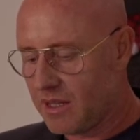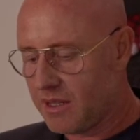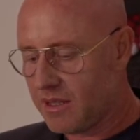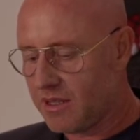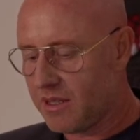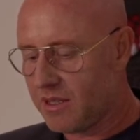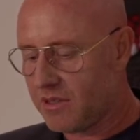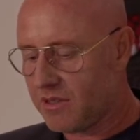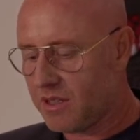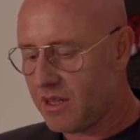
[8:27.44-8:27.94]

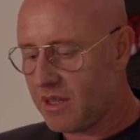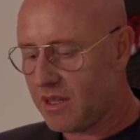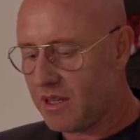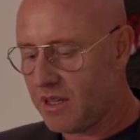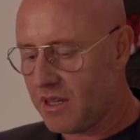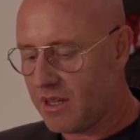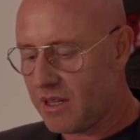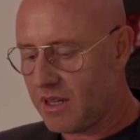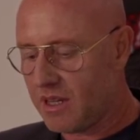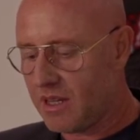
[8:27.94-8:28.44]
There's
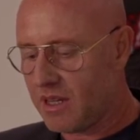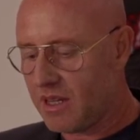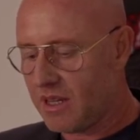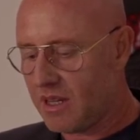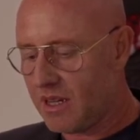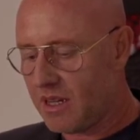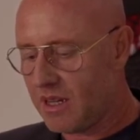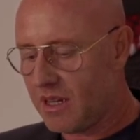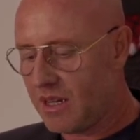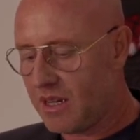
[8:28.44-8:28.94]
a
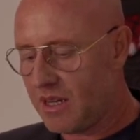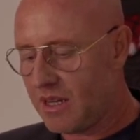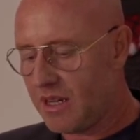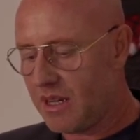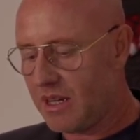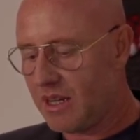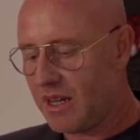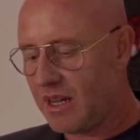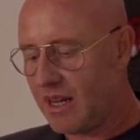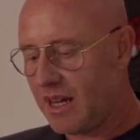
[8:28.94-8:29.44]

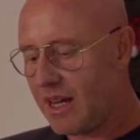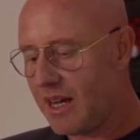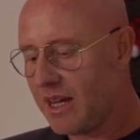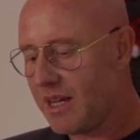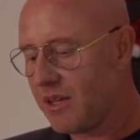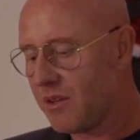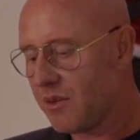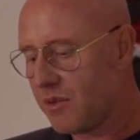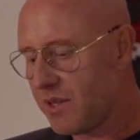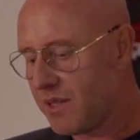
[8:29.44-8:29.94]

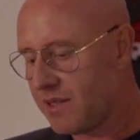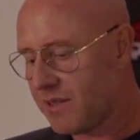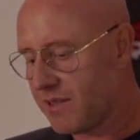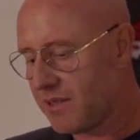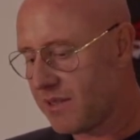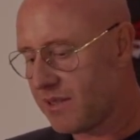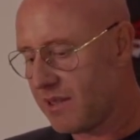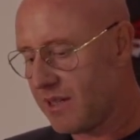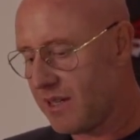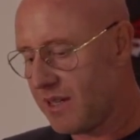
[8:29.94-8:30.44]
high risk
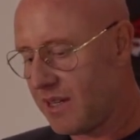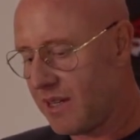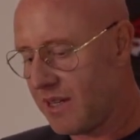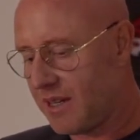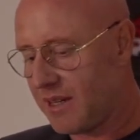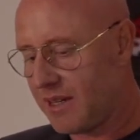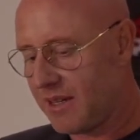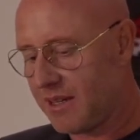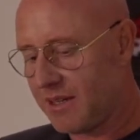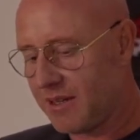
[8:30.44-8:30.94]

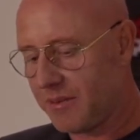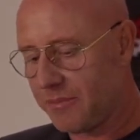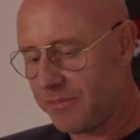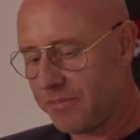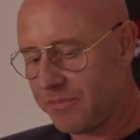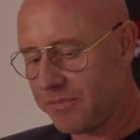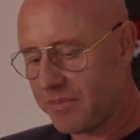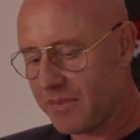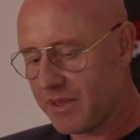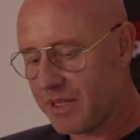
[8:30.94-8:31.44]

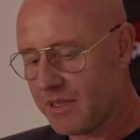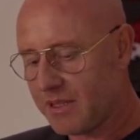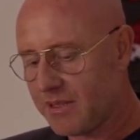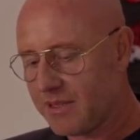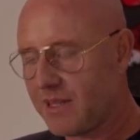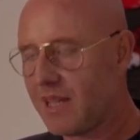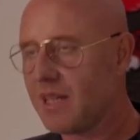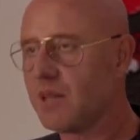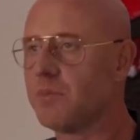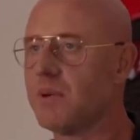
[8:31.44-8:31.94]

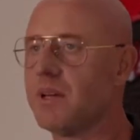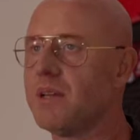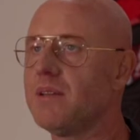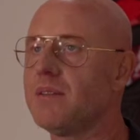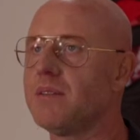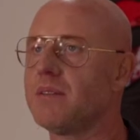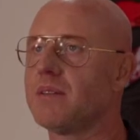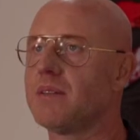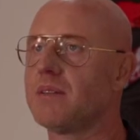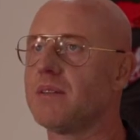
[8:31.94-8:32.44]
segment
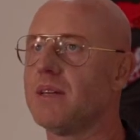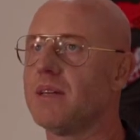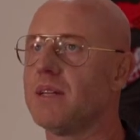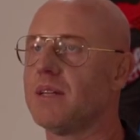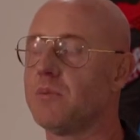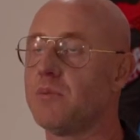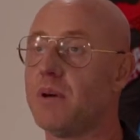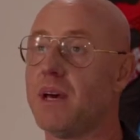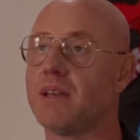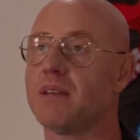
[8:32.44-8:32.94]
in
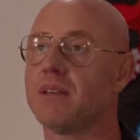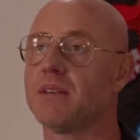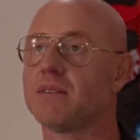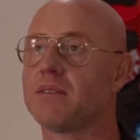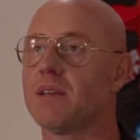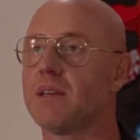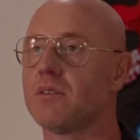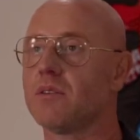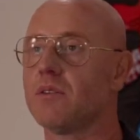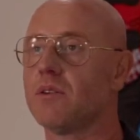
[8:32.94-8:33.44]
the banking
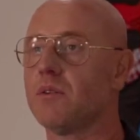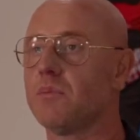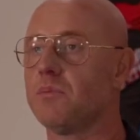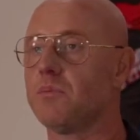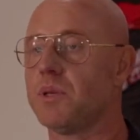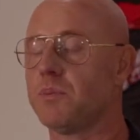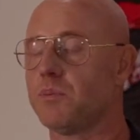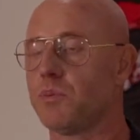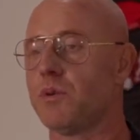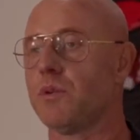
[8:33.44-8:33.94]
sector,
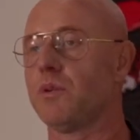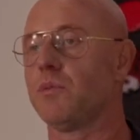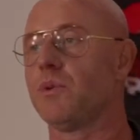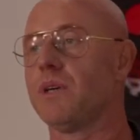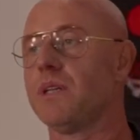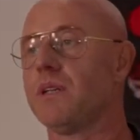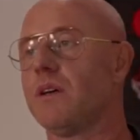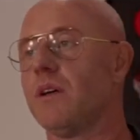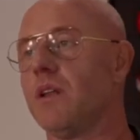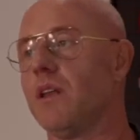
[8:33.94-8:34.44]
people
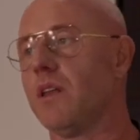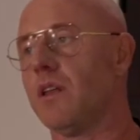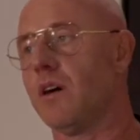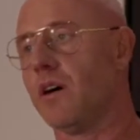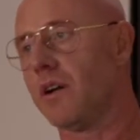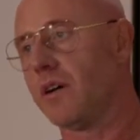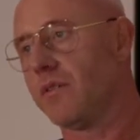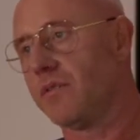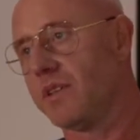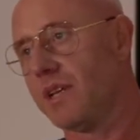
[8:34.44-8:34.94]
with a
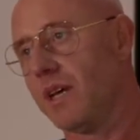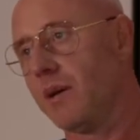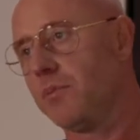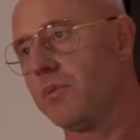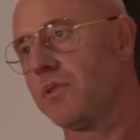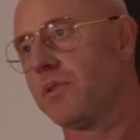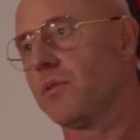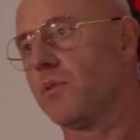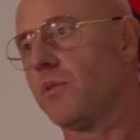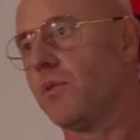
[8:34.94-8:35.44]
lot of
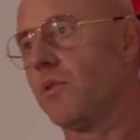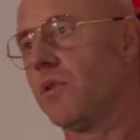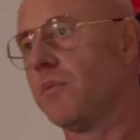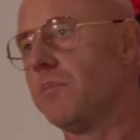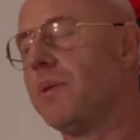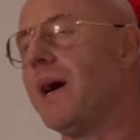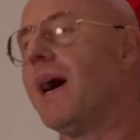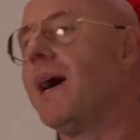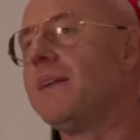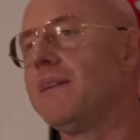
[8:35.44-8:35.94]
debt or
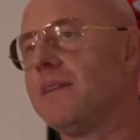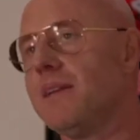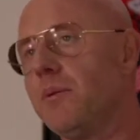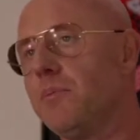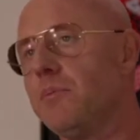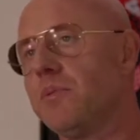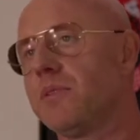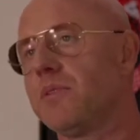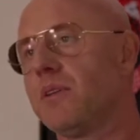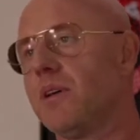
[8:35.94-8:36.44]
bad
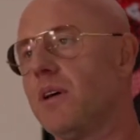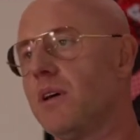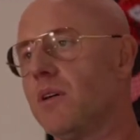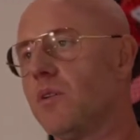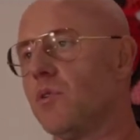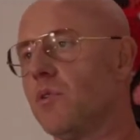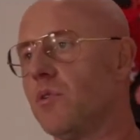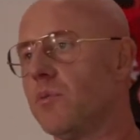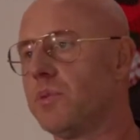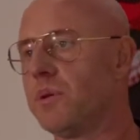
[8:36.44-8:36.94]
debt,
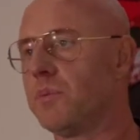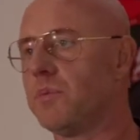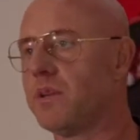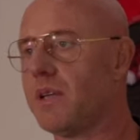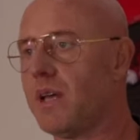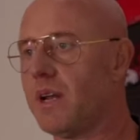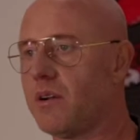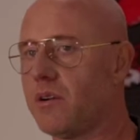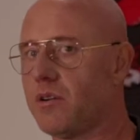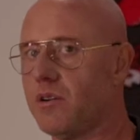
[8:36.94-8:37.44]
or people
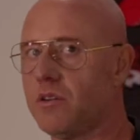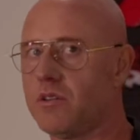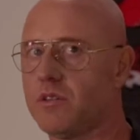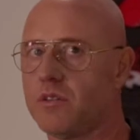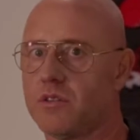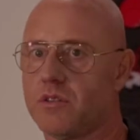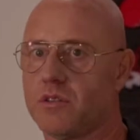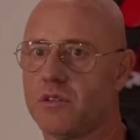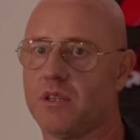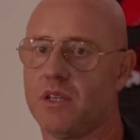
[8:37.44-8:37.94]
that are
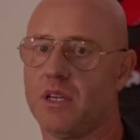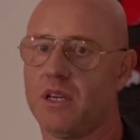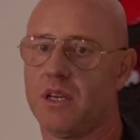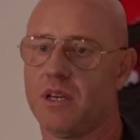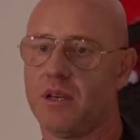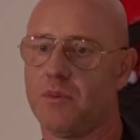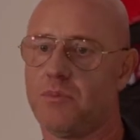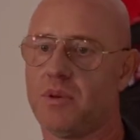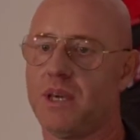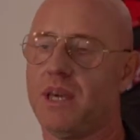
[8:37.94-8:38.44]
not
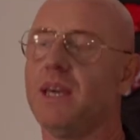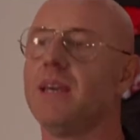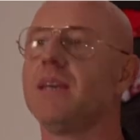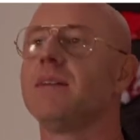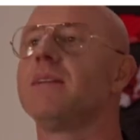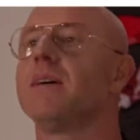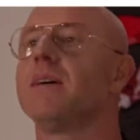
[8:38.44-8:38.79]
paying